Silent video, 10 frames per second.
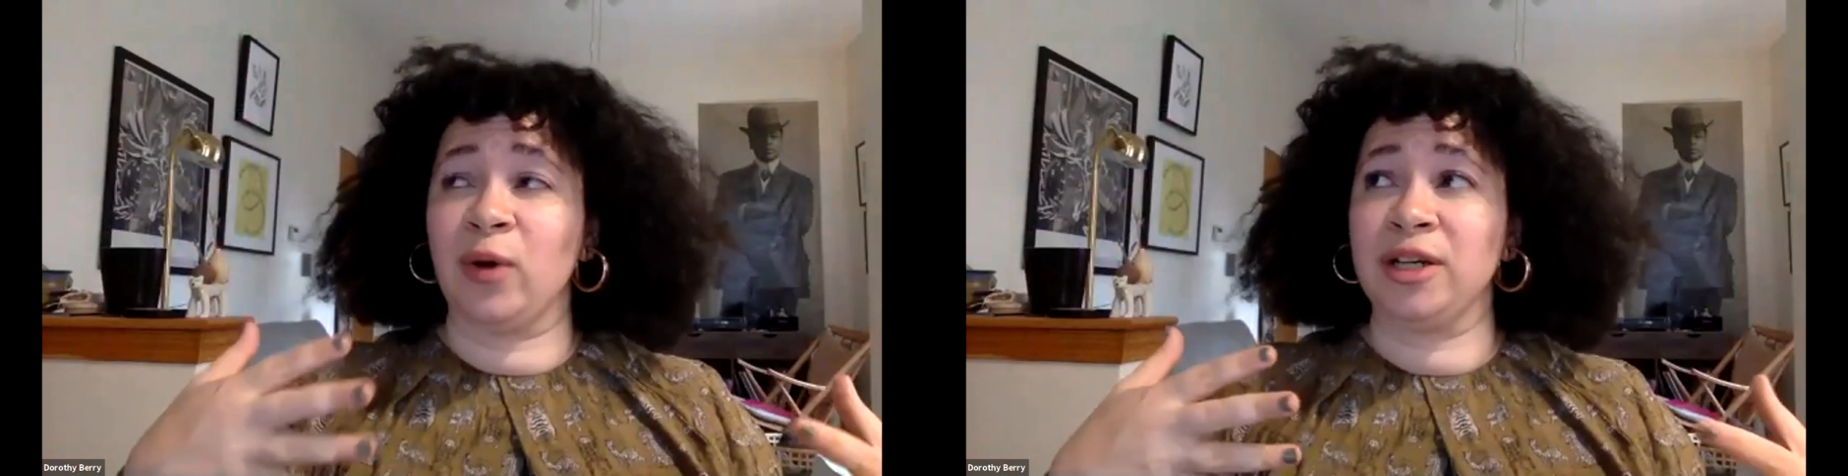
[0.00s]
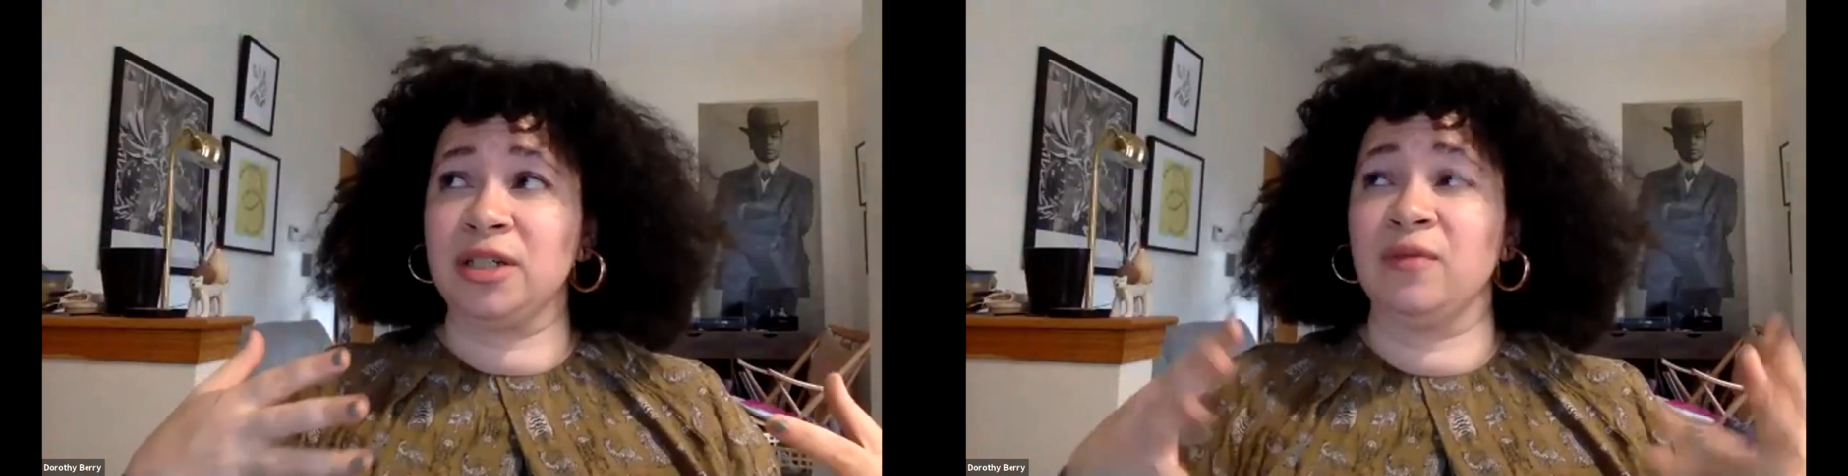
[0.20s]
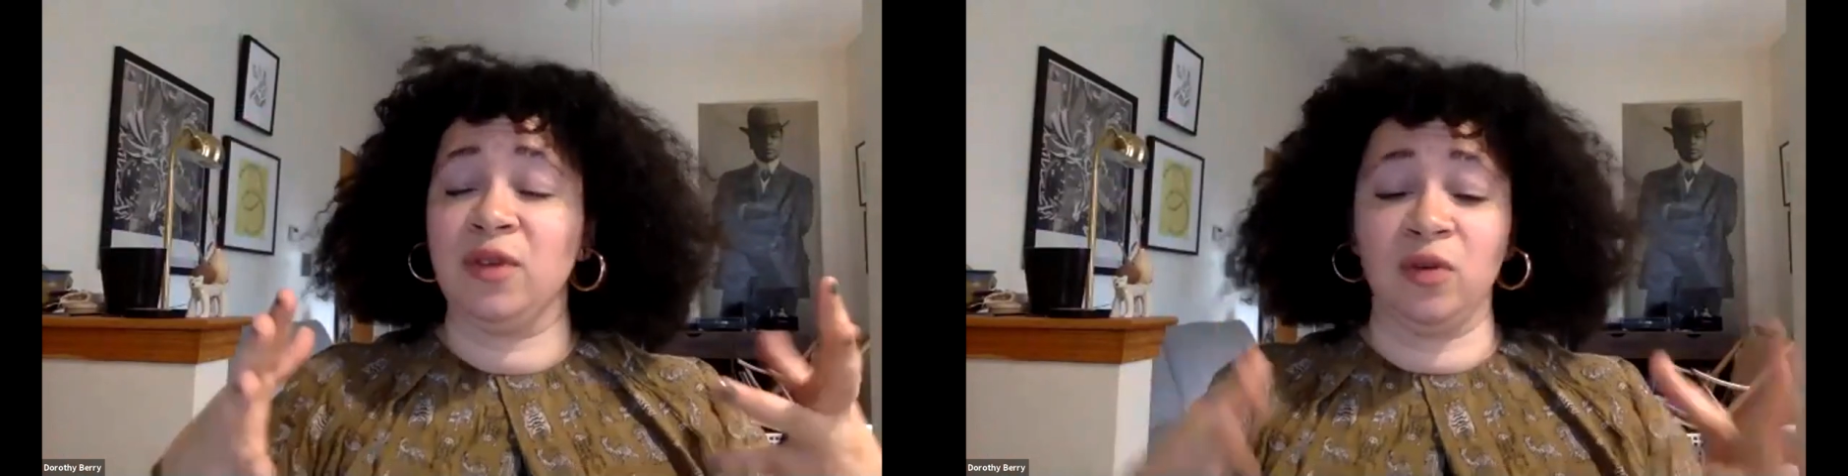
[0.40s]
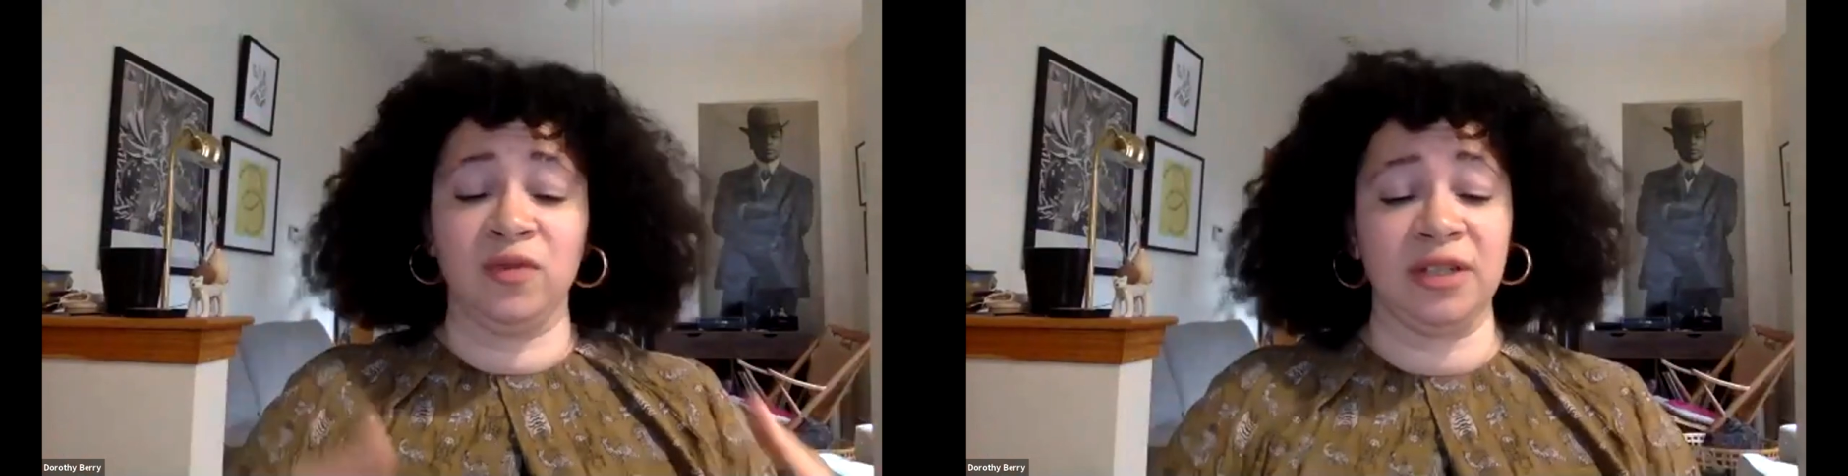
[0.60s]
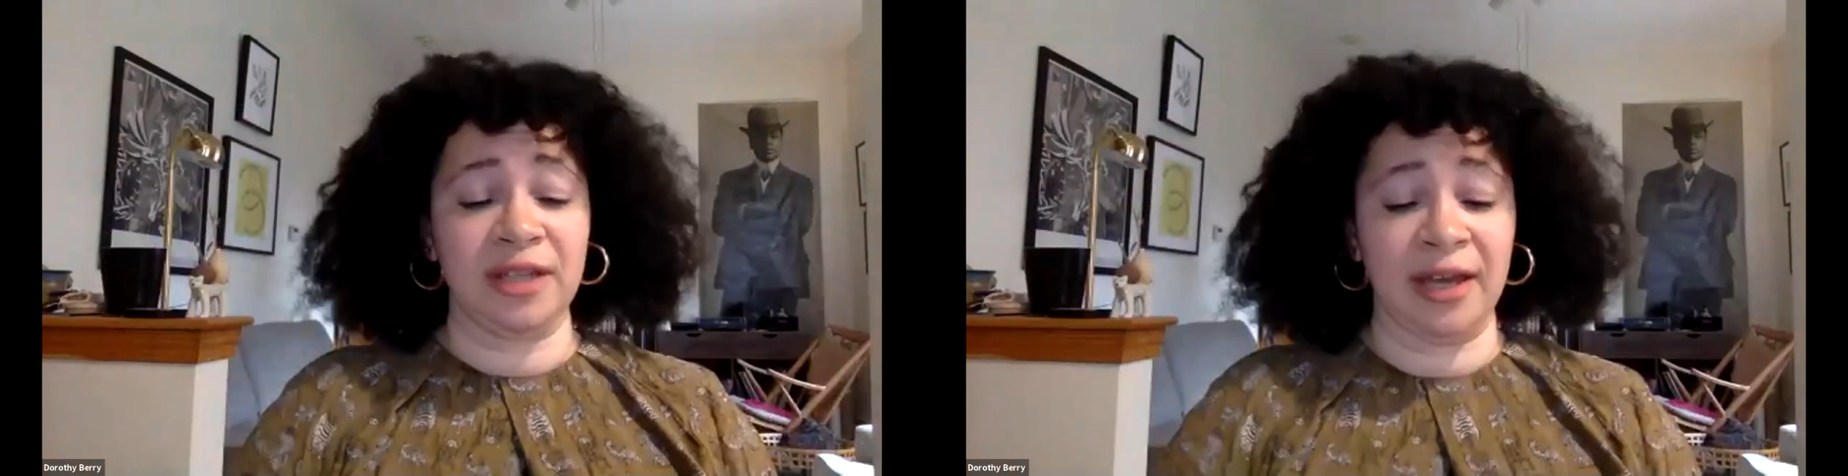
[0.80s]
question of you've
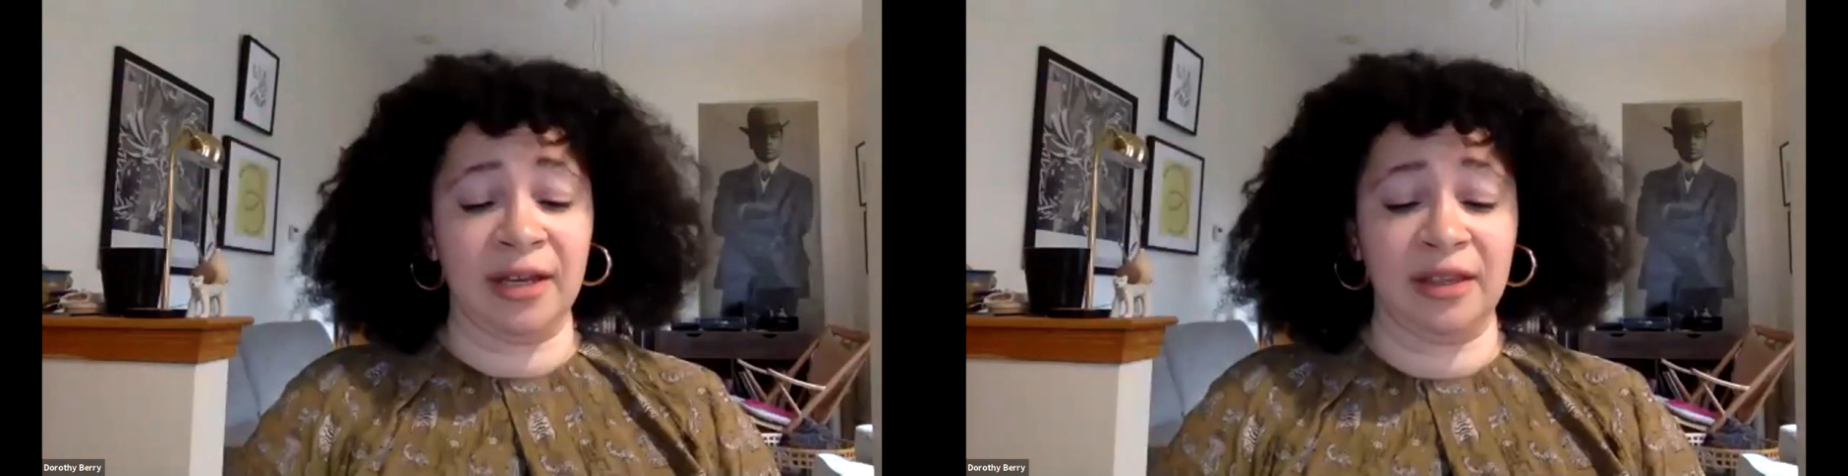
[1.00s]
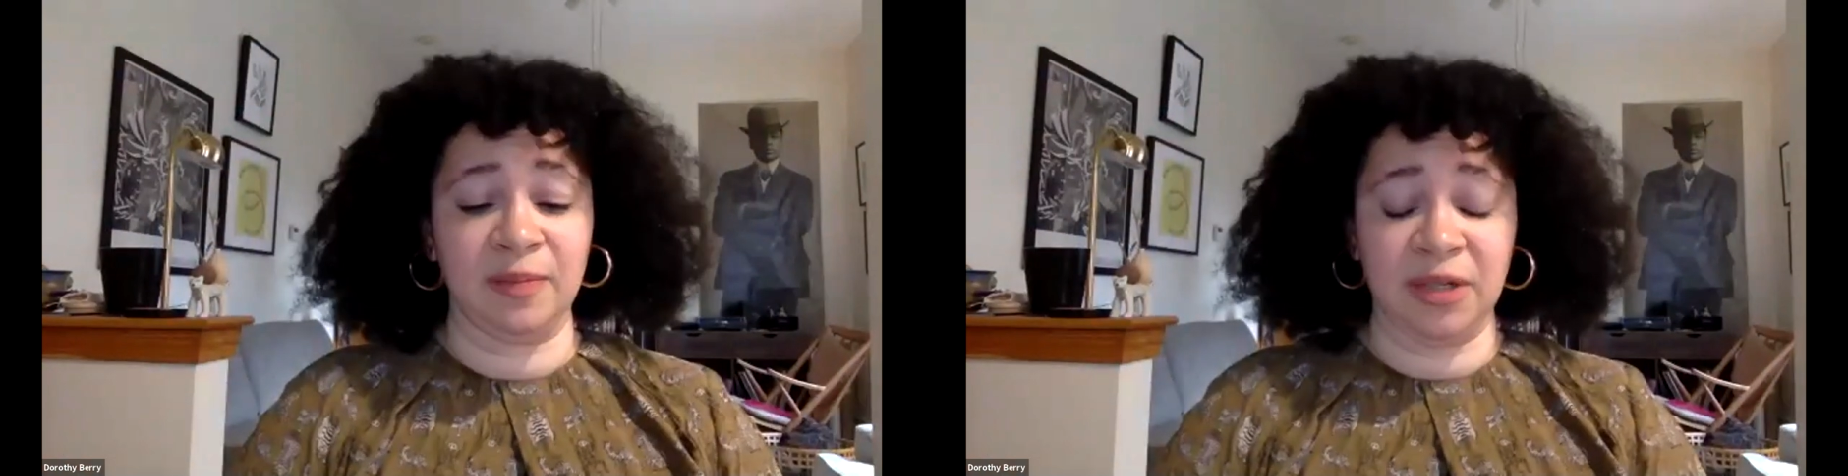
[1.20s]
decided this